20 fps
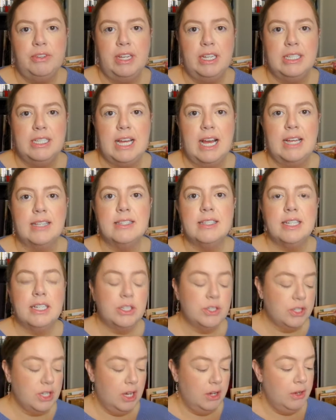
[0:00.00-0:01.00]

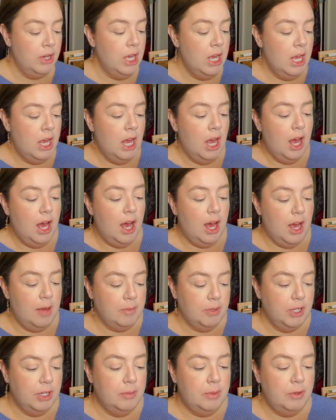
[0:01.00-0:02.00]
fantastic. So
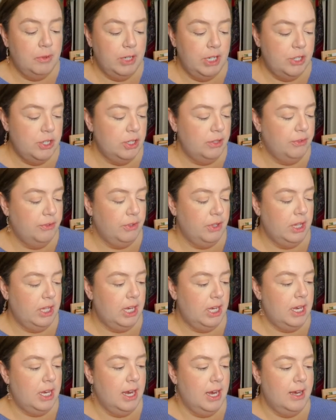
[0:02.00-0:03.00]
I'm going to be reaching for
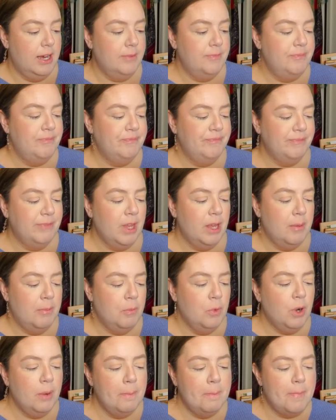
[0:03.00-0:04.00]
the
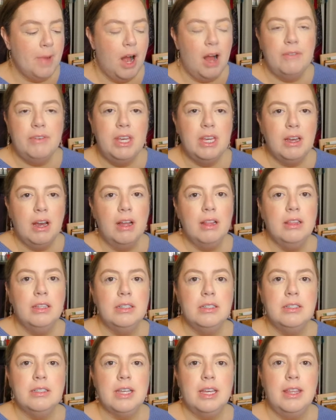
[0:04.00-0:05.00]
more mauve-y
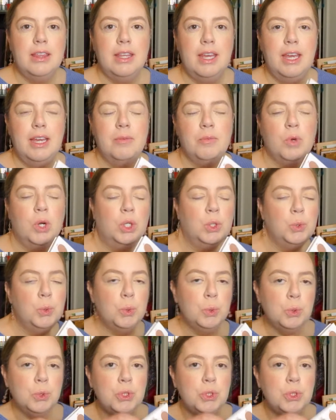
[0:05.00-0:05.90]
colors, I think, more cool